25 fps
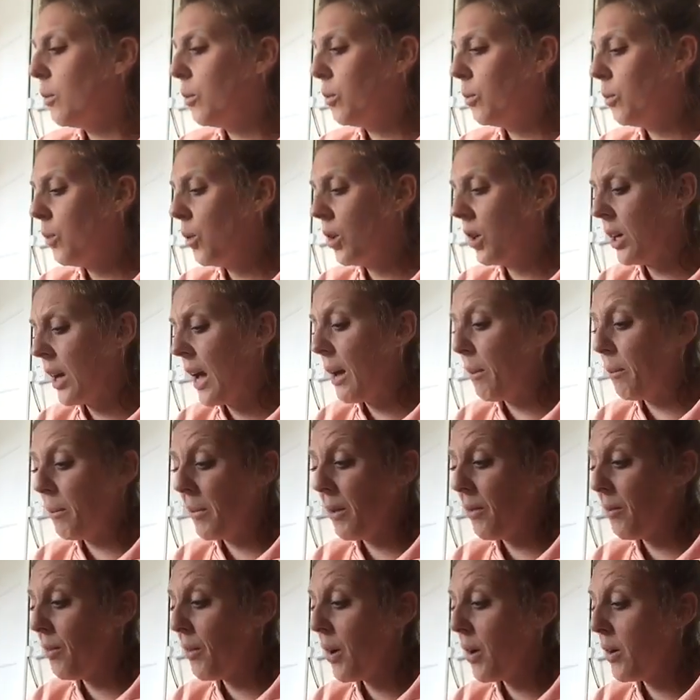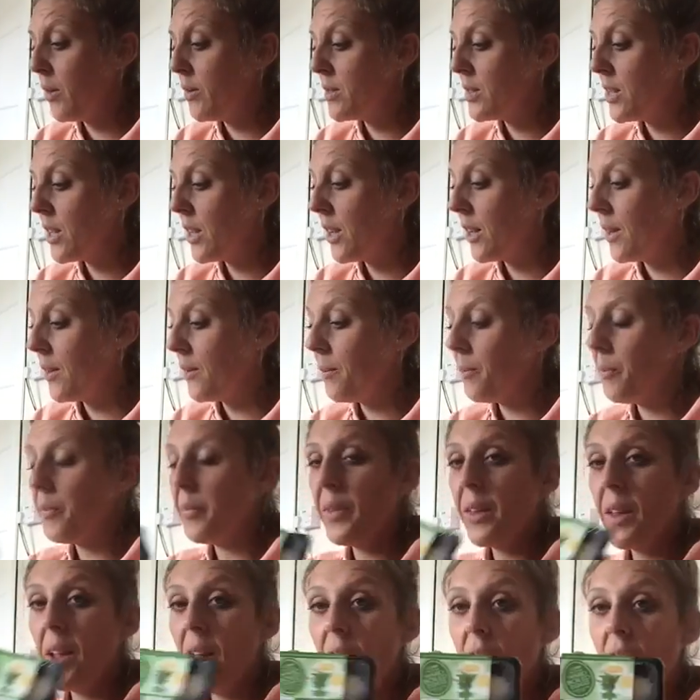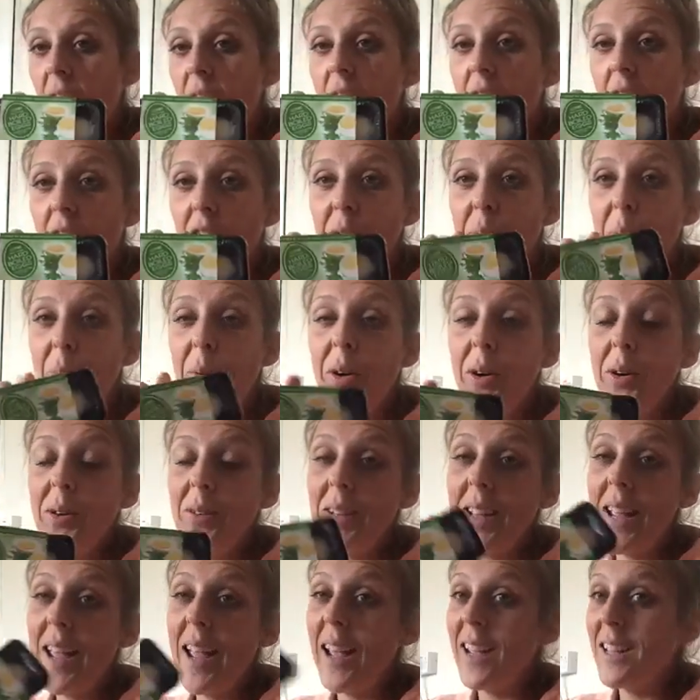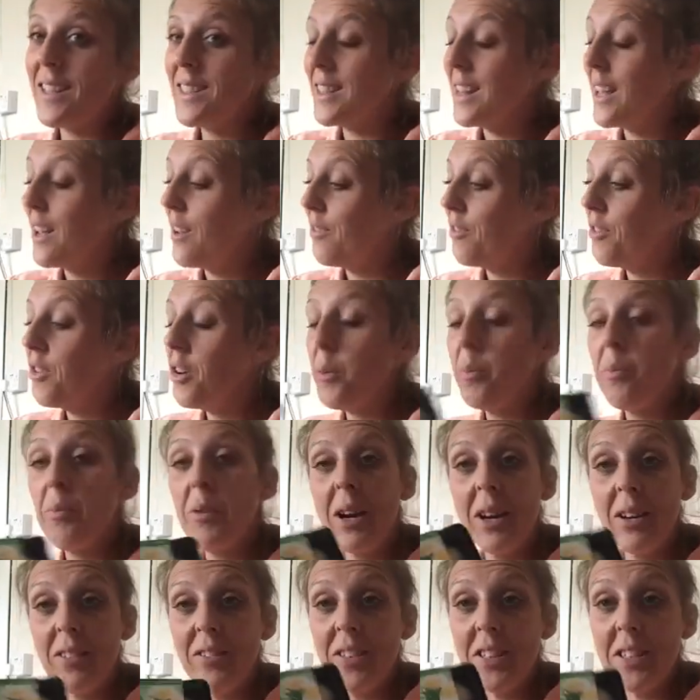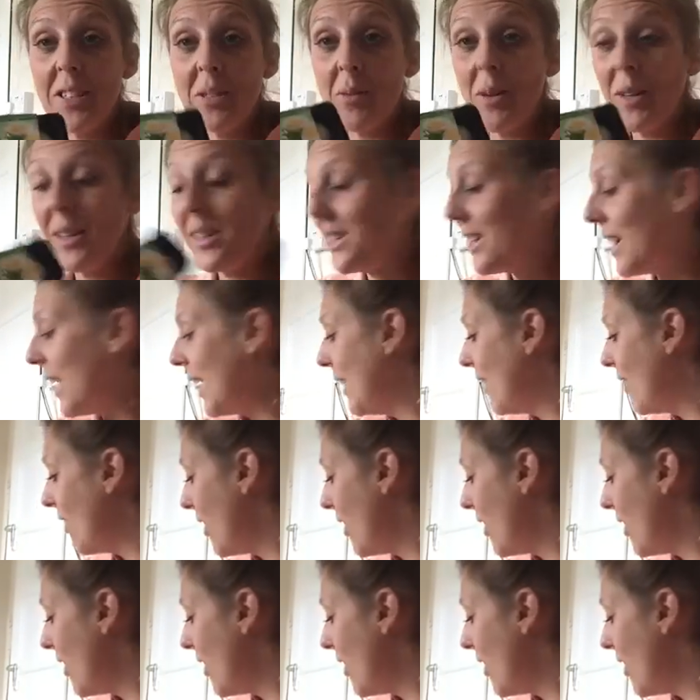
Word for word: what can be frozen, hard boiled eggs there for a breakfast one day